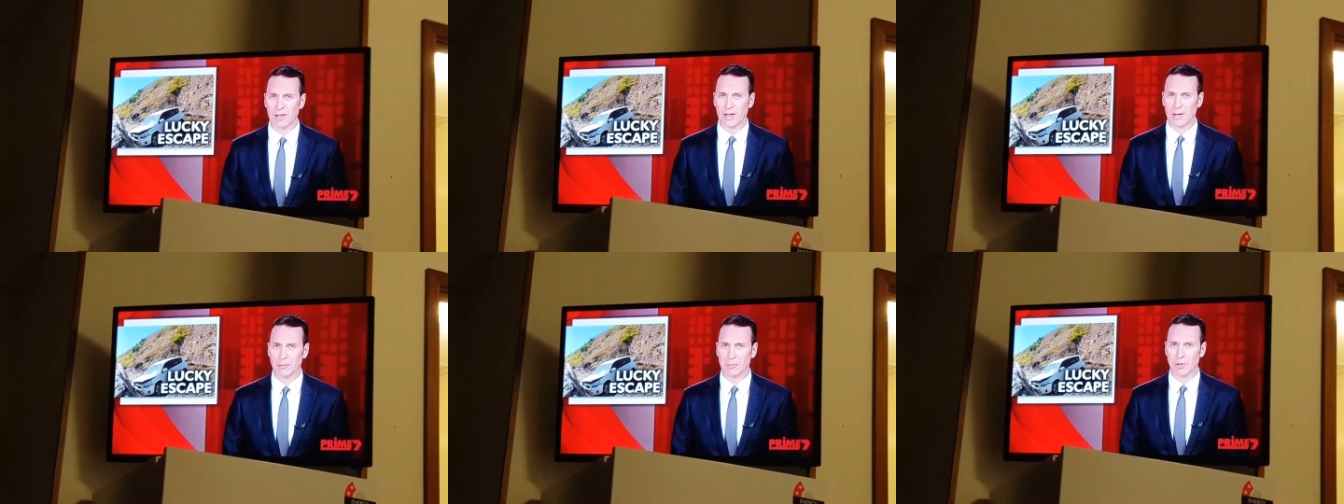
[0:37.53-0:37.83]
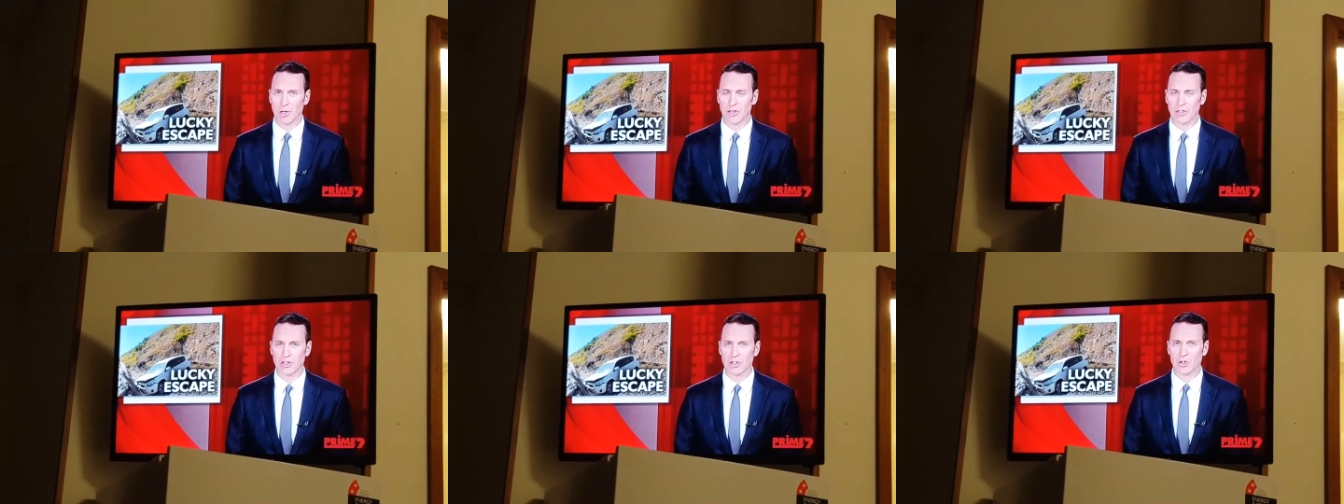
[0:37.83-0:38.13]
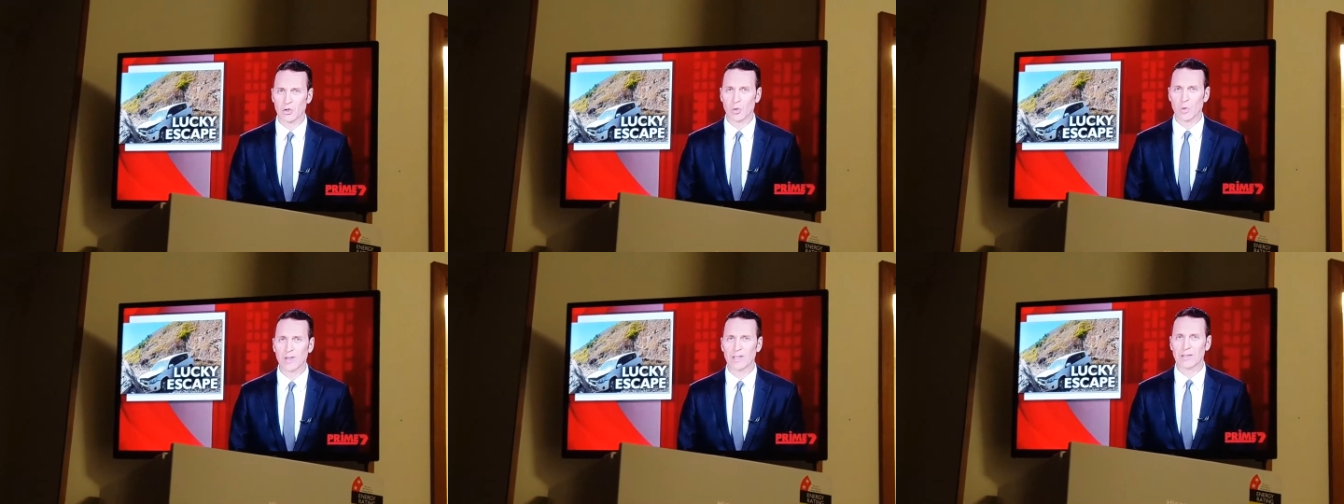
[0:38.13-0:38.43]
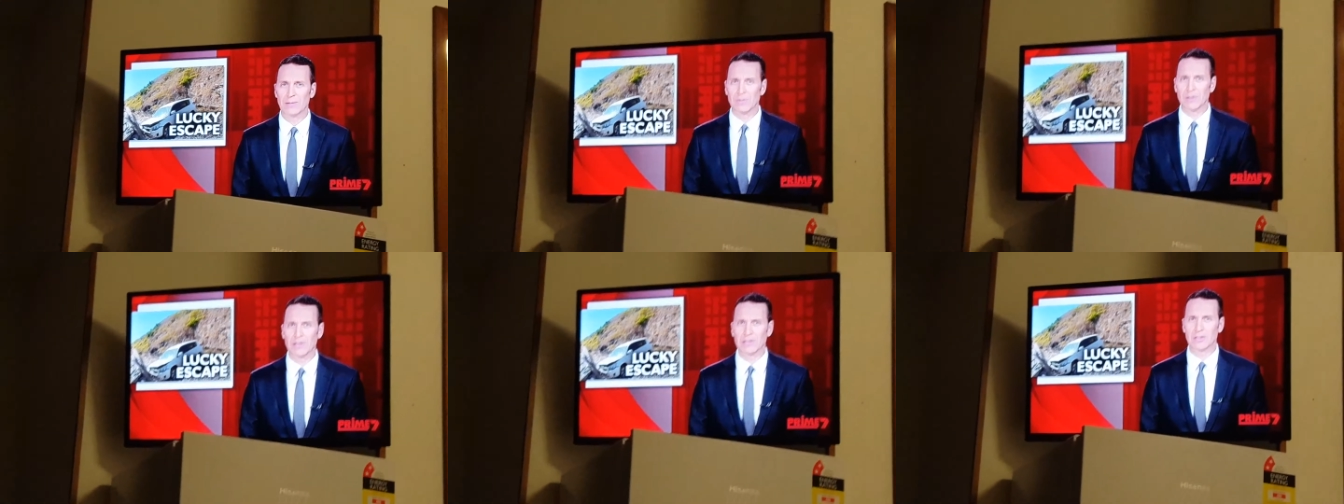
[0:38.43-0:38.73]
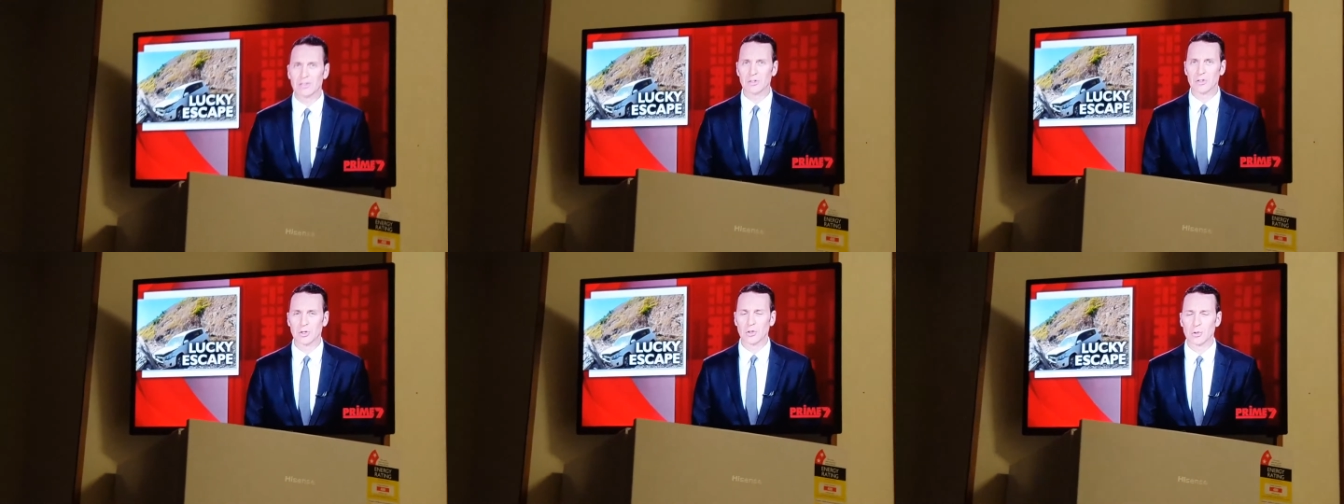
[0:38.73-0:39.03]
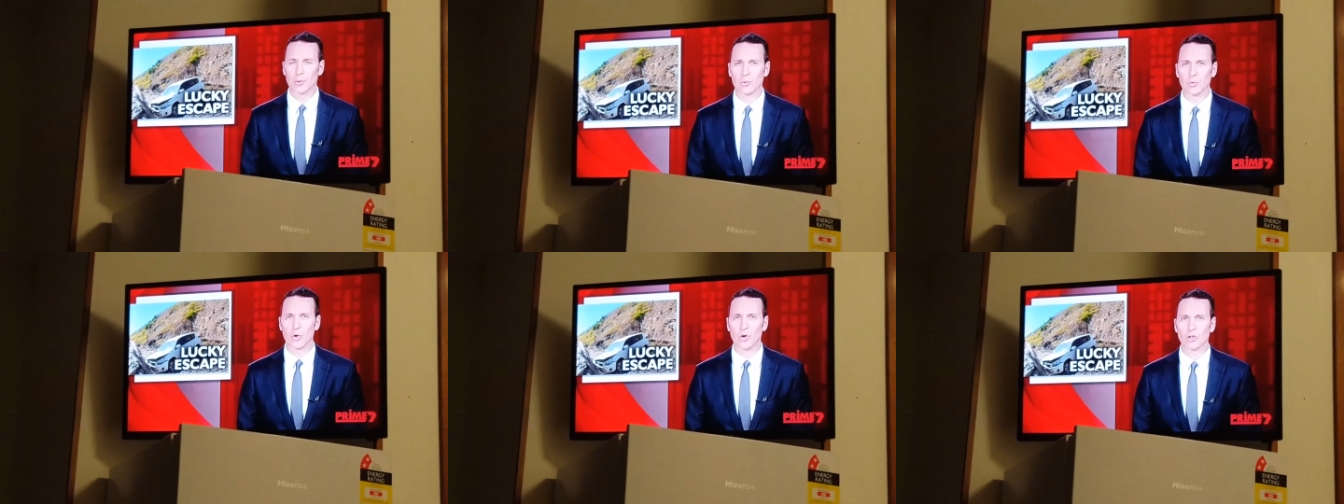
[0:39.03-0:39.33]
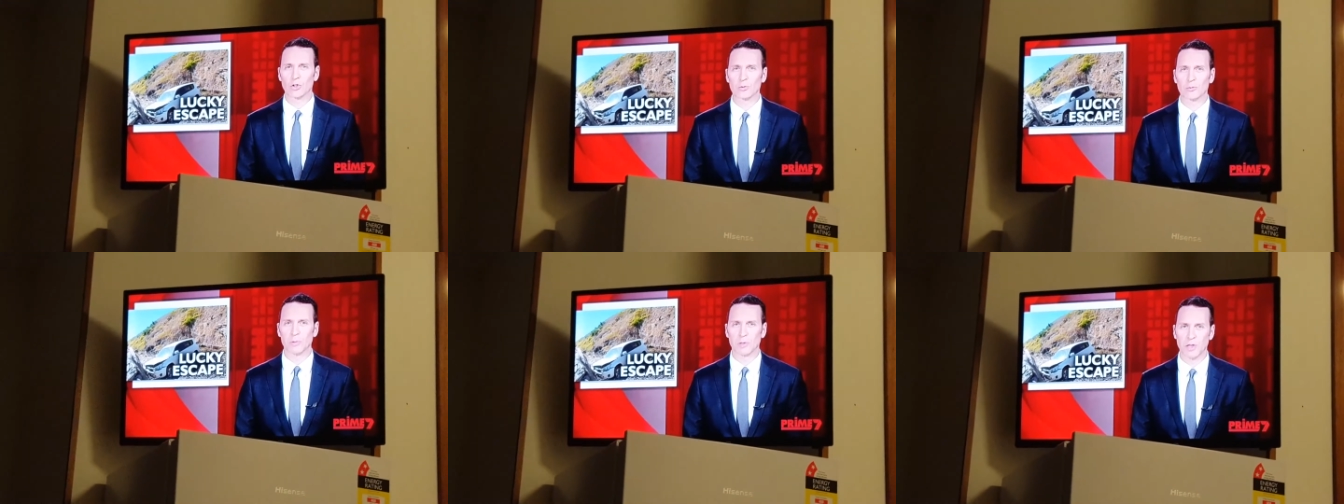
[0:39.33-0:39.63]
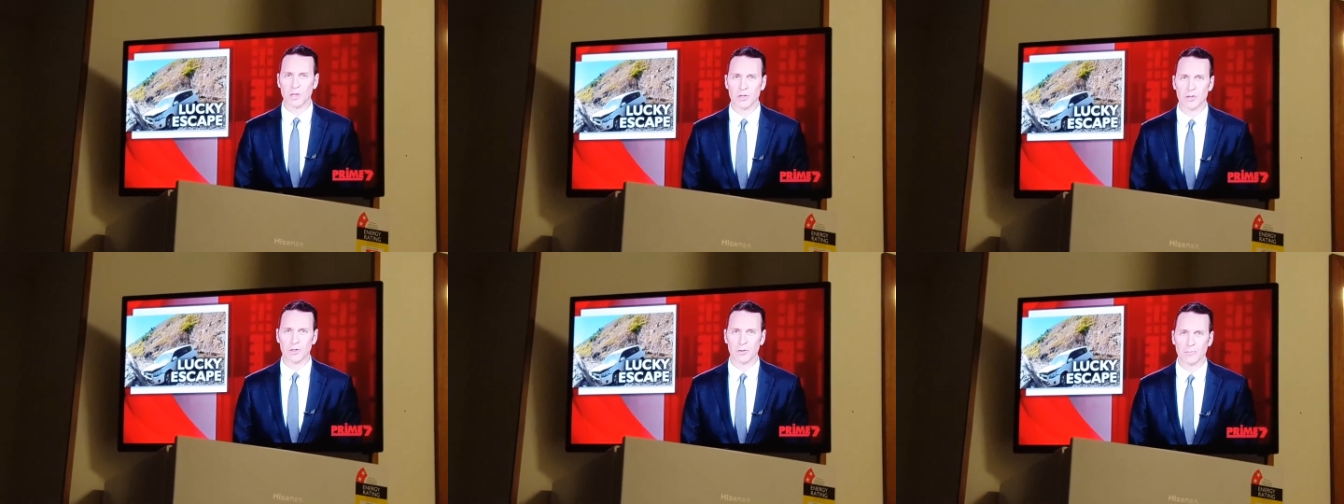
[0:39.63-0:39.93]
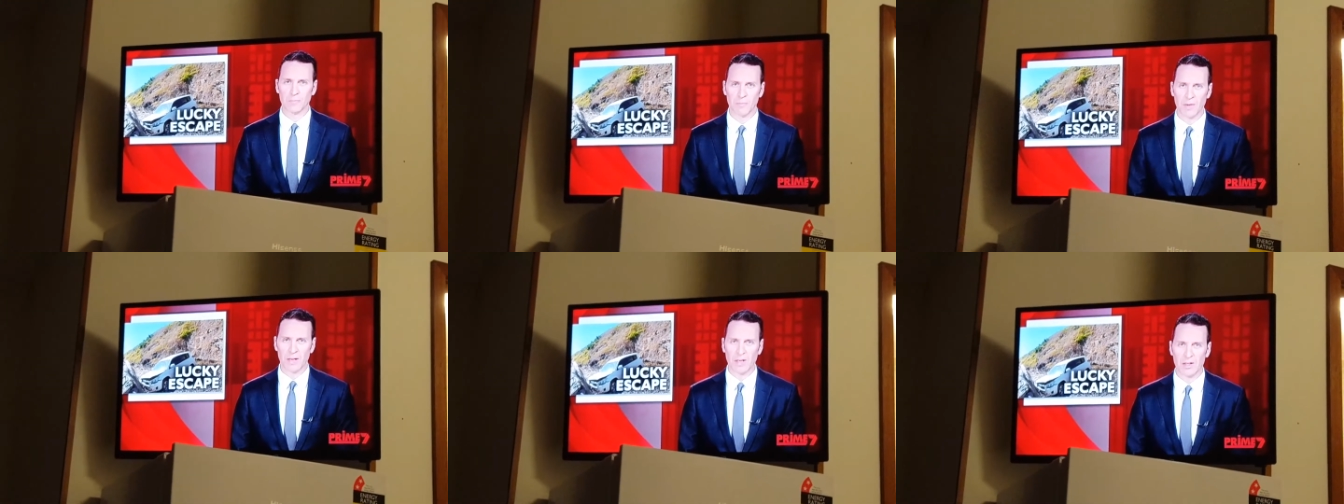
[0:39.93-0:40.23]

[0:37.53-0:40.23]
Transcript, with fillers: and plunged 20 metres onto rocks below.